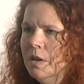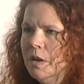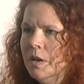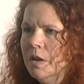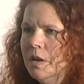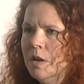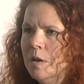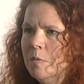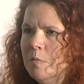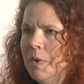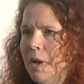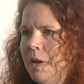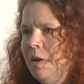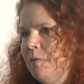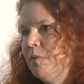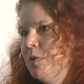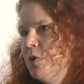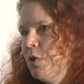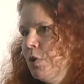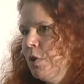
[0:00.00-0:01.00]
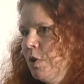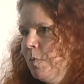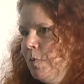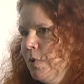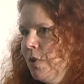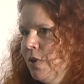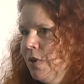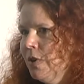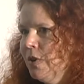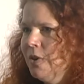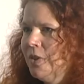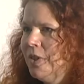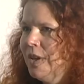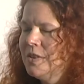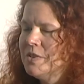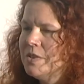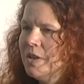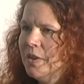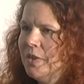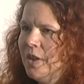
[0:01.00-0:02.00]
um, observer,
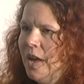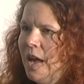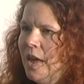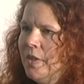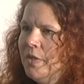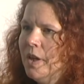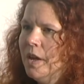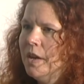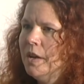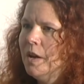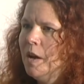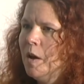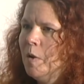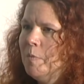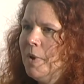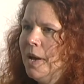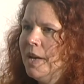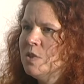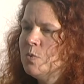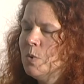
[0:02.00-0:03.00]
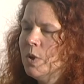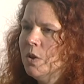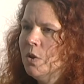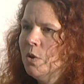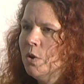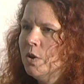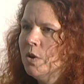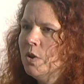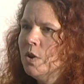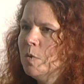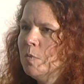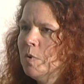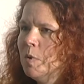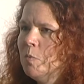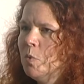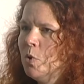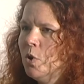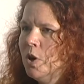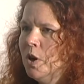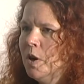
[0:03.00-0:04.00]
things like that, that um, as we learn a little bit
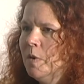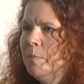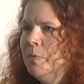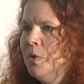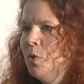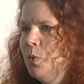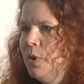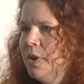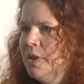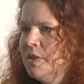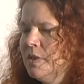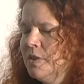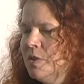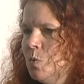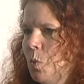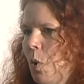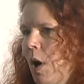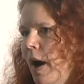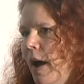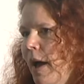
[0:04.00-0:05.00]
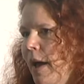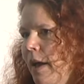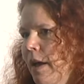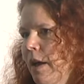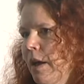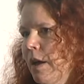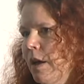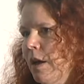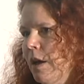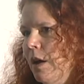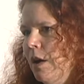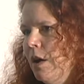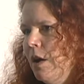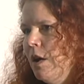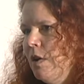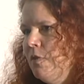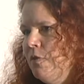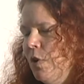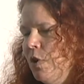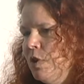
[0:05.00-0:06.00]
more of the reasons why
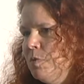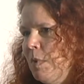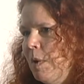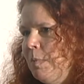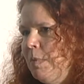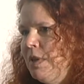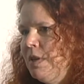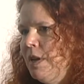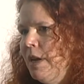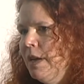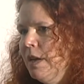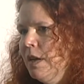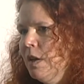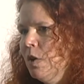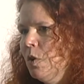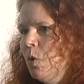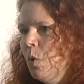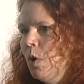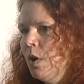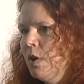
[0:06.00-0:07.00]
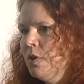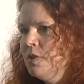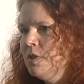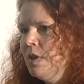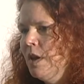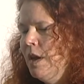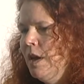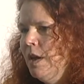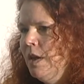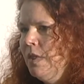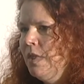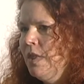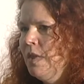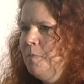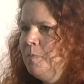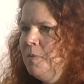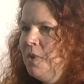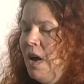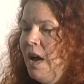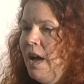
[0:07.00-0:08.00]
uh, folks might be taking the course, the,
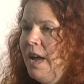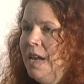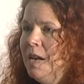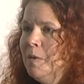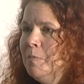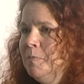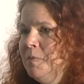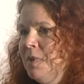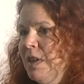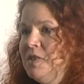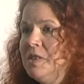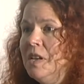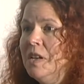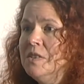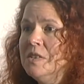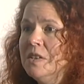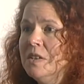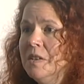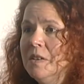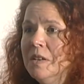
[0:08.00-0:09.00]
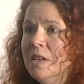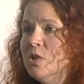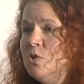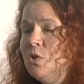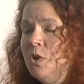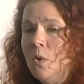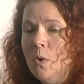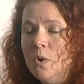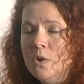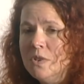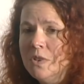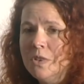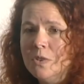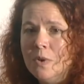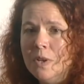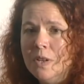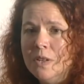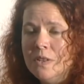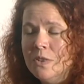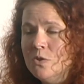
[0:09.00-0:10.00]
the item, let's say it's a history course in the
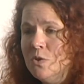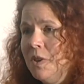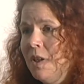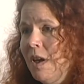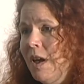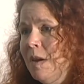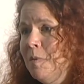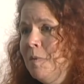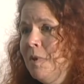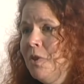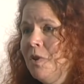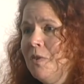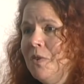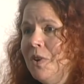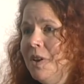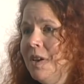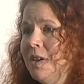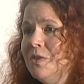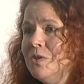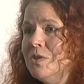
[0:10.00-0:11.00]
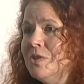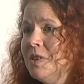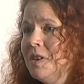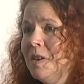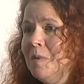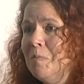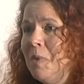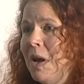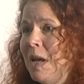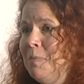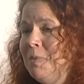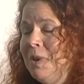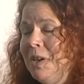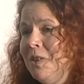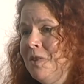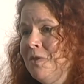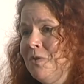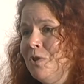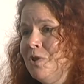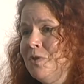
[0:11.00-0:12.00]
20th century, the item that they're very interested in might be
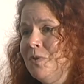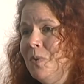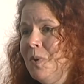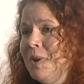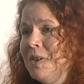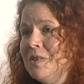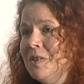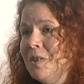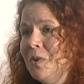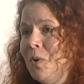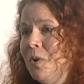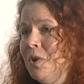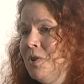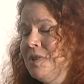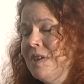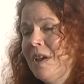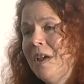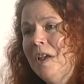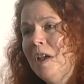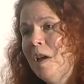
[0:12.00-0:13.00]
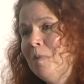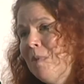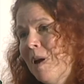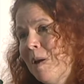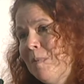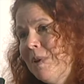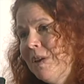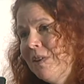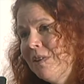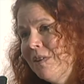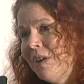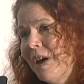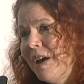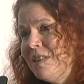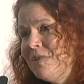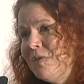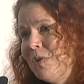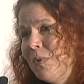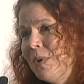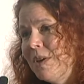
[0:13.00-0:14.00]
in the first few weeks of the course, it might be in the
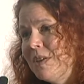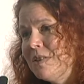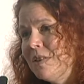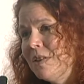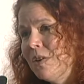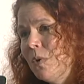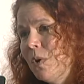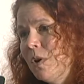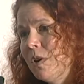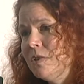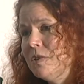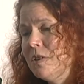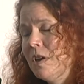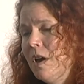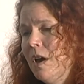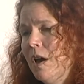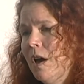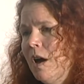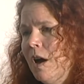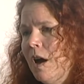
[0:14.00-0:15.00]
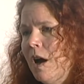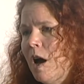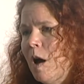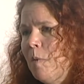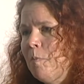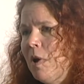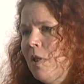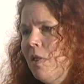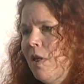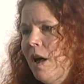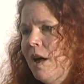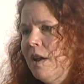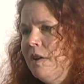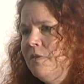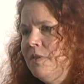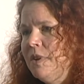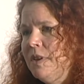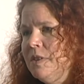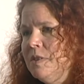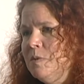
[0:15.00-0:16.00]
last few weeks of the course. Um, a lot
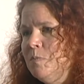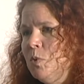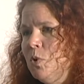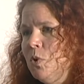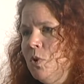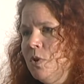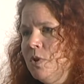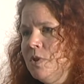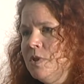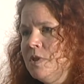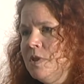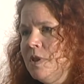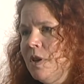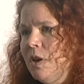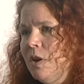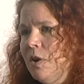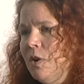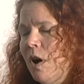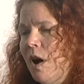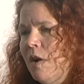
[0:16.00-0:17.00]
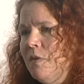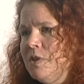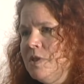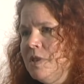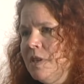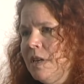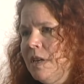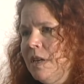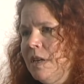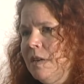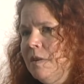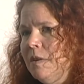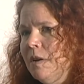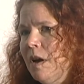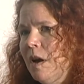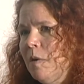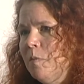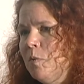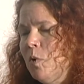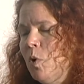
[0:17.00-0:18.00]
of these MOOCs, they are obviously
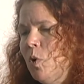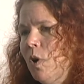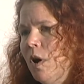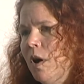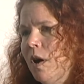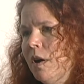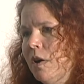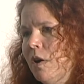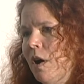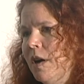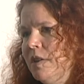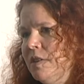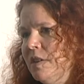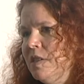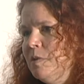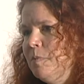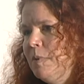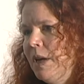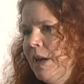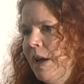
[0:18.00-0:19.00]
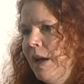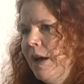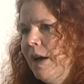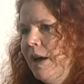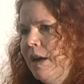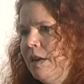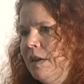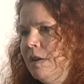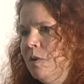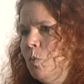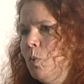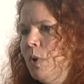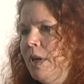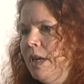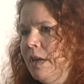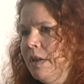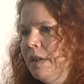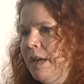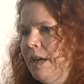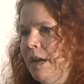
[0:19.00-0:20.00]
uh, uh, contents being added
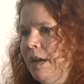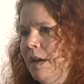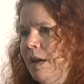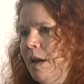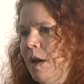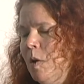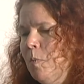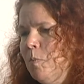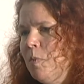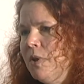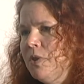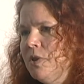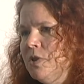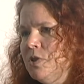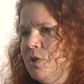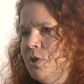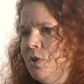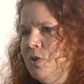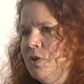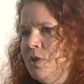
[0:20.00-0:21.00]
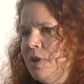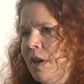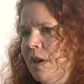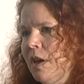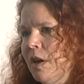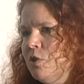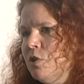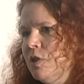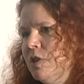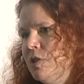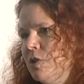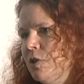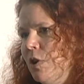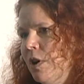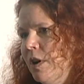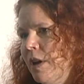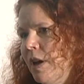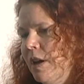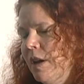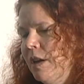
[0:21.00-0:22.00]
weekly, but the students can actually
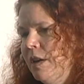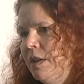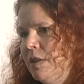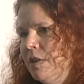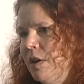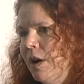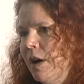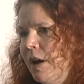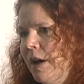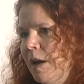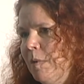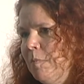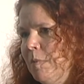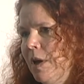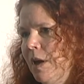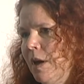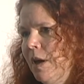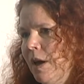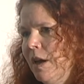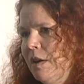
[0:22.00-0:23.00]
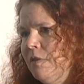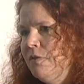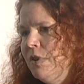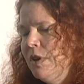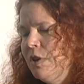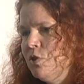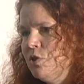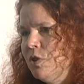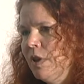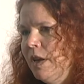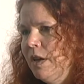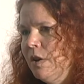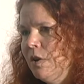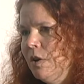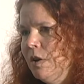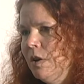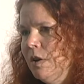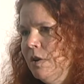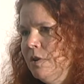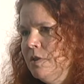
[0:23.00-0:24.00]
start at any time and finish
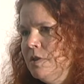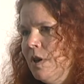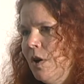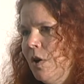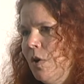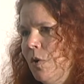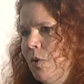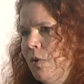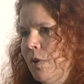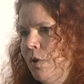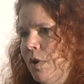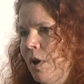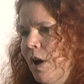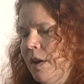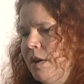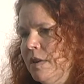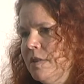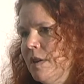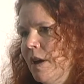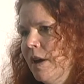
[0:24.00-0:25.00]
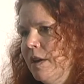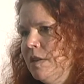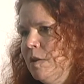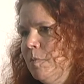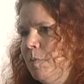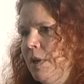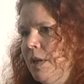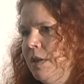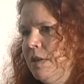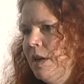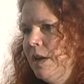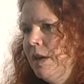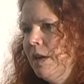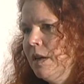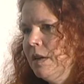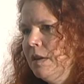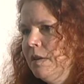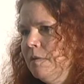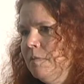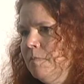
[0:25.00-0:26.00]
later. So they're not designed to be
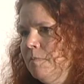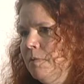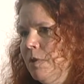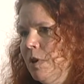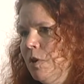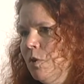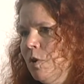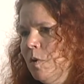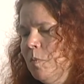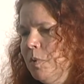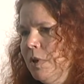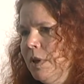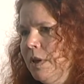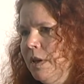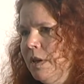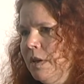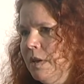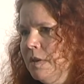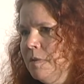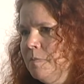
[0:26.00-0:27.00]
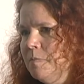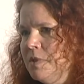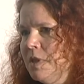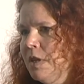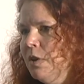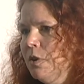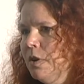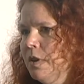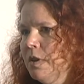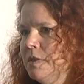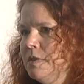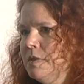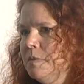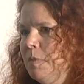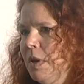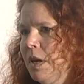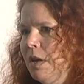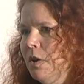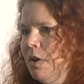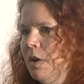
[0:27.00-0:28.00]
taken you know, completely in a synchronous
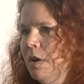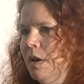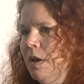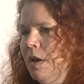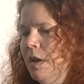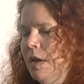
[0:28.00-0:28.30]
manner.